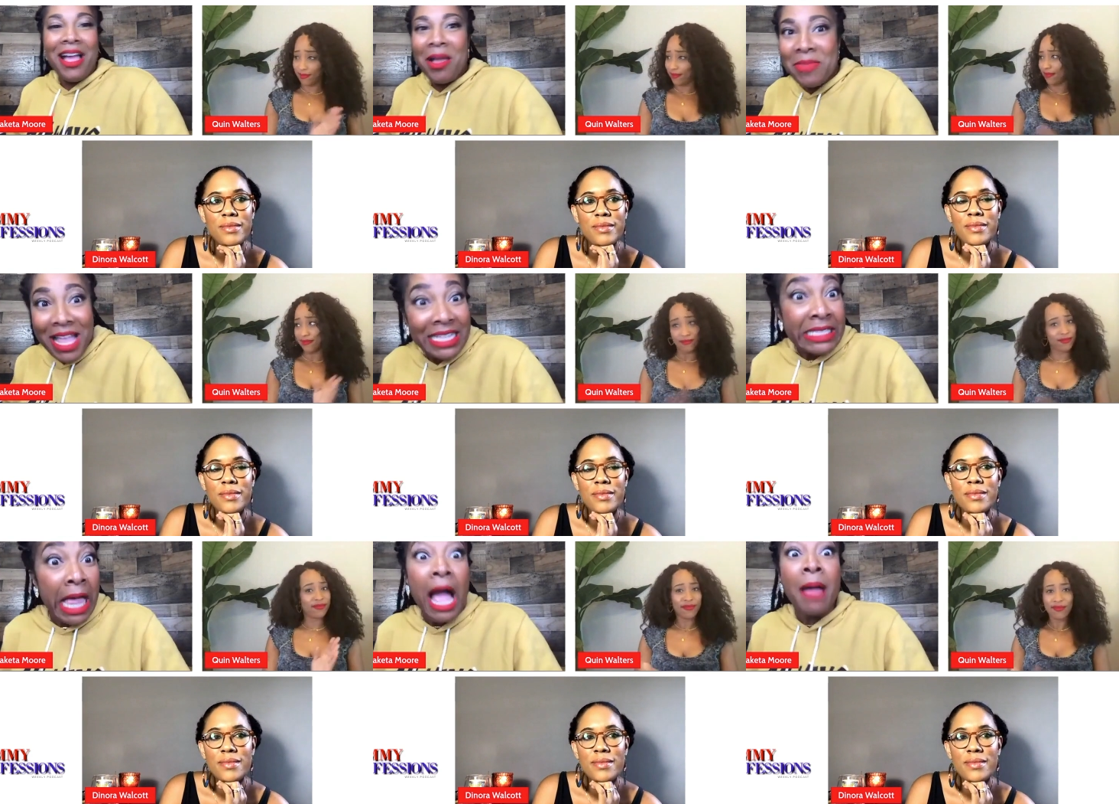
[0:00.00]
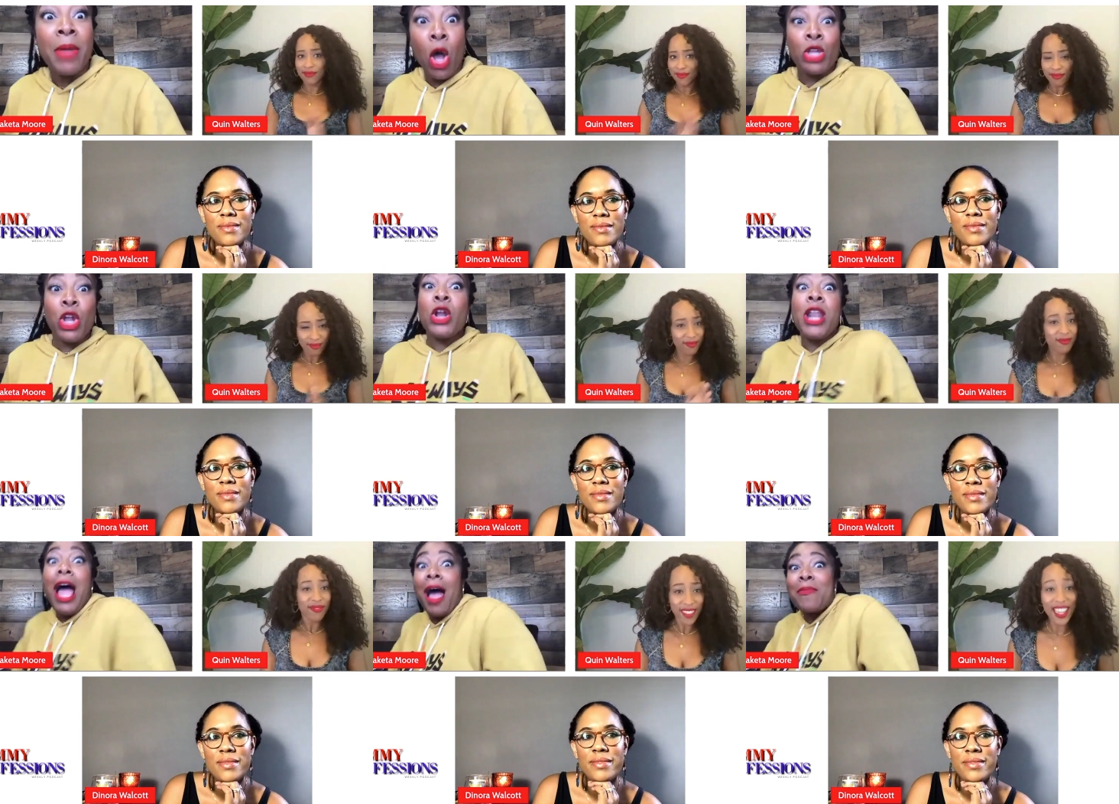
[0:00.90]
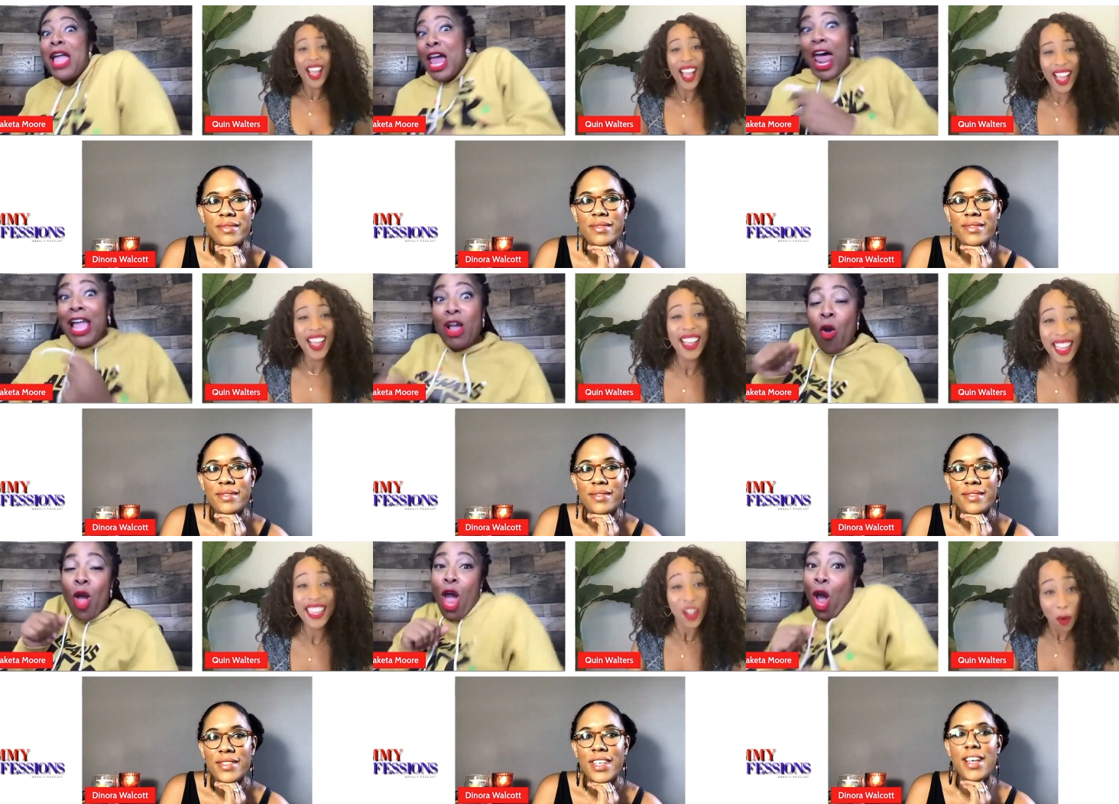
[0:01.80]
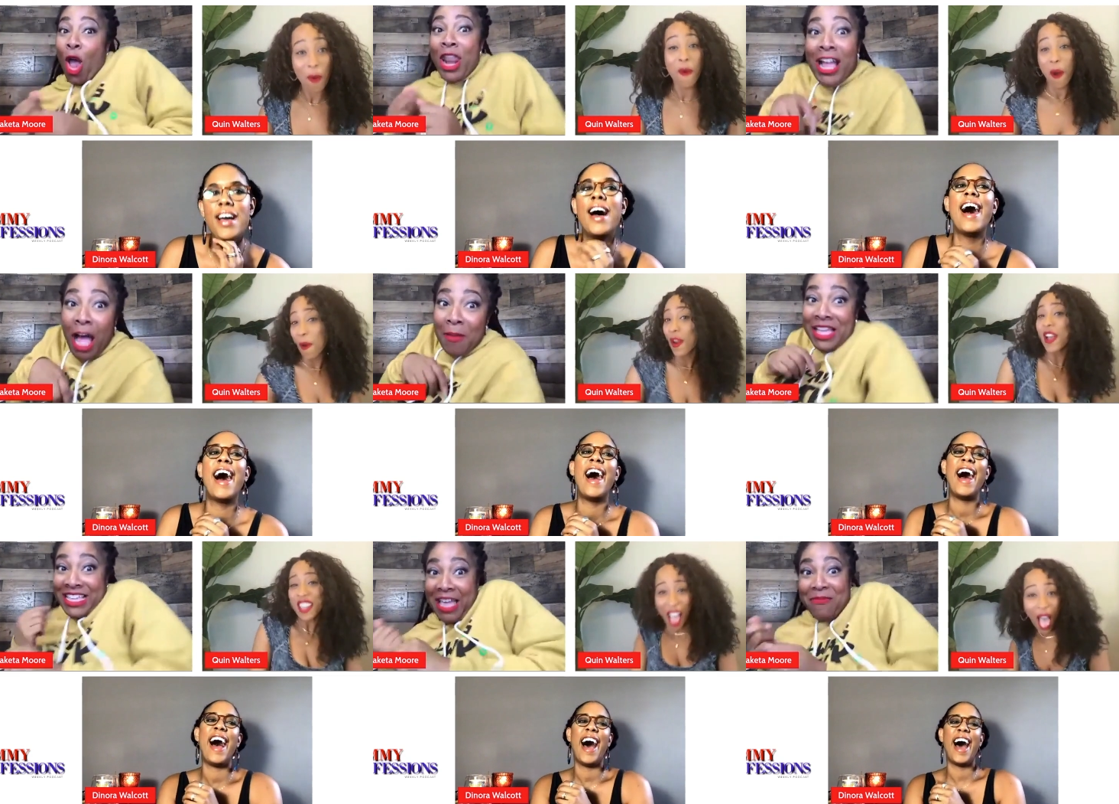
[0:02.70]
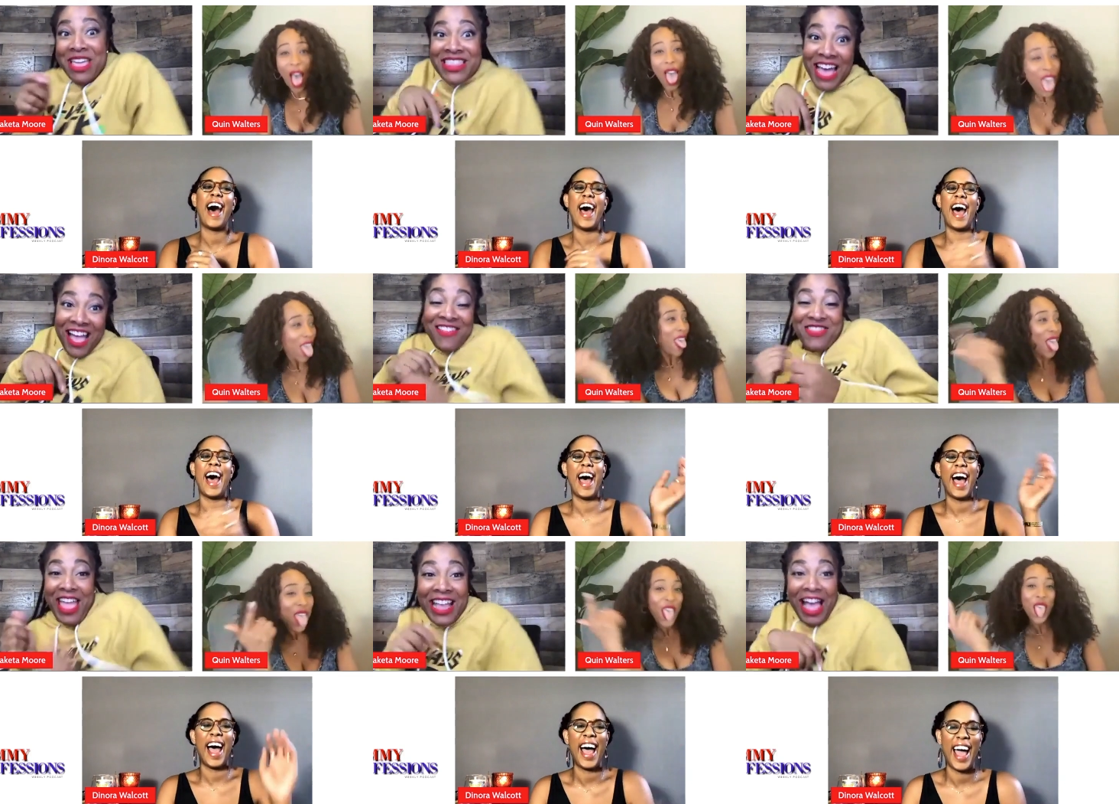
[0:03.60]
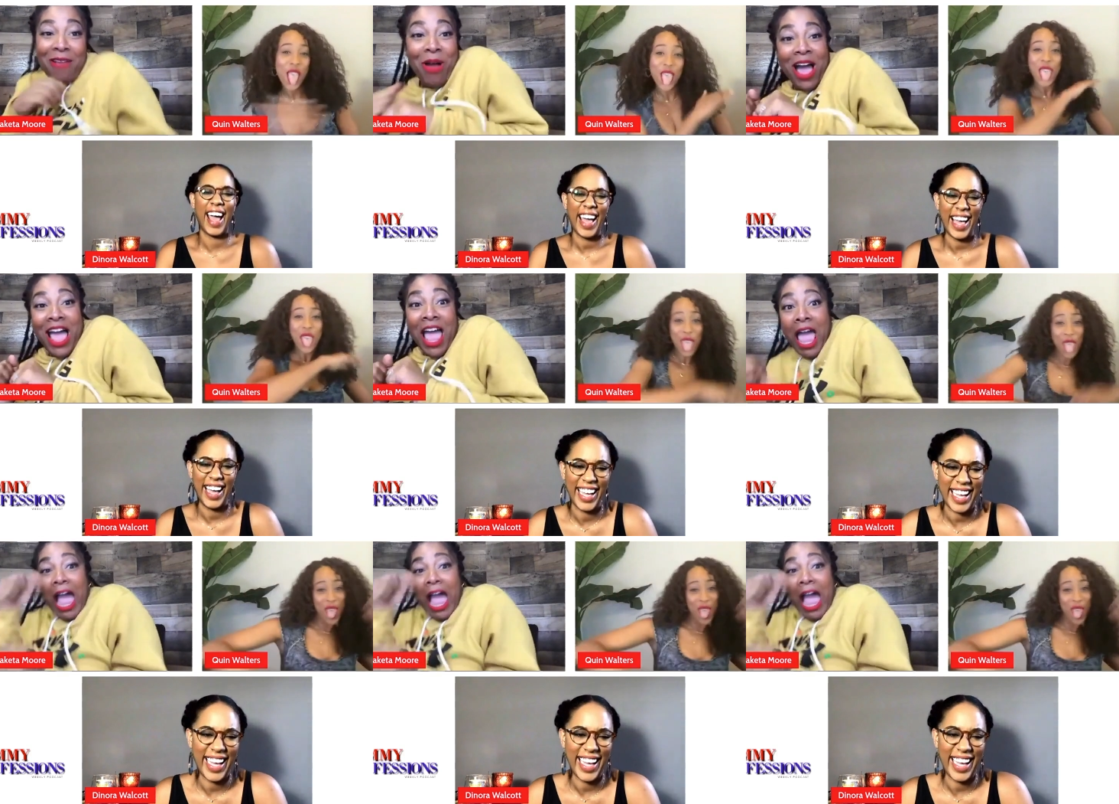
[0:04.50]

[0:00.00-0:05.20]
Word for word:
Speaker 1: I'm like, ah, on your not. Like, cool. And I got me that thing I want.